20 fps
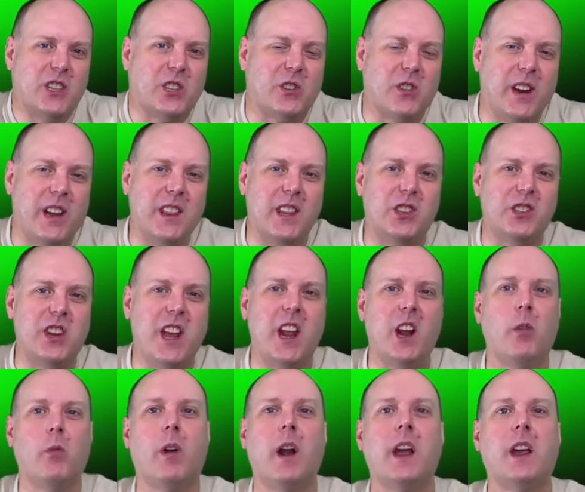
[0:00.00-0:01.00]
Screen, the
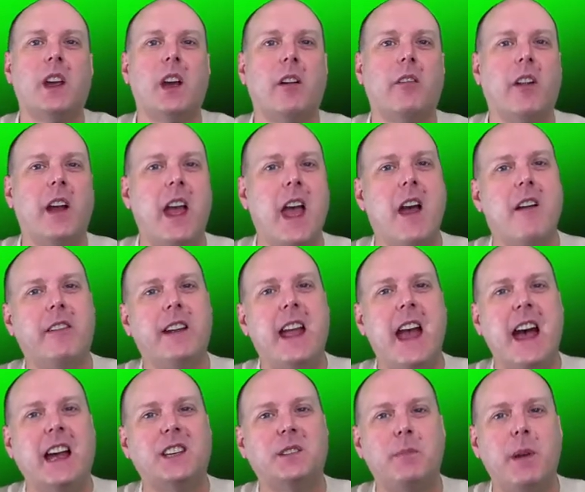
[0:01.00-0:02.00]
channel where I cover every
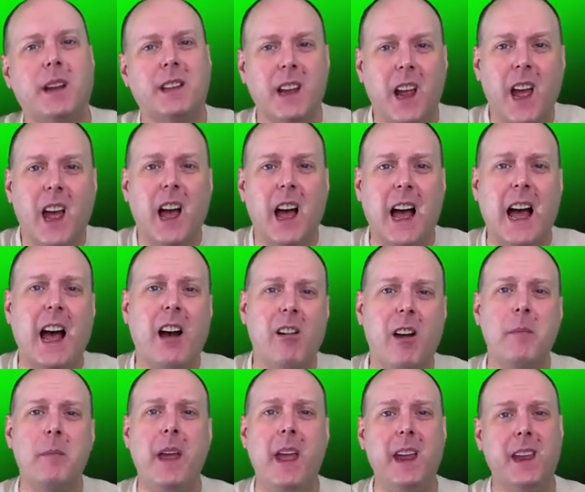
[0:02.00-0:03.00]
aspect of how
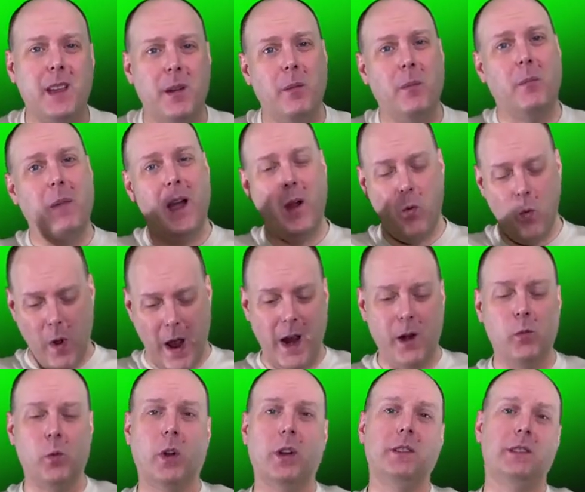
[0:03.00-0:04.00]
I make my
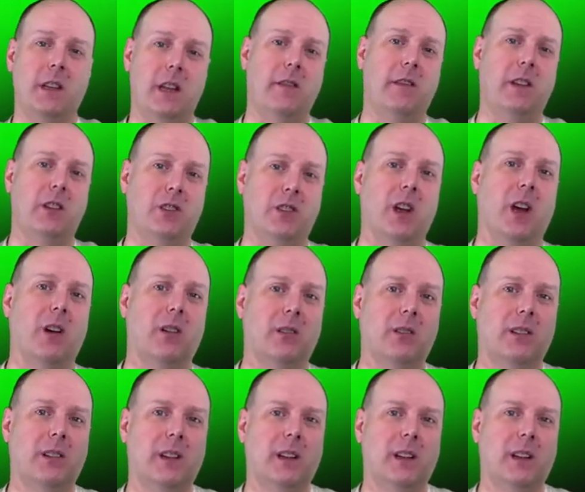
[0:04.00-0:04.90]
Wine World TV show.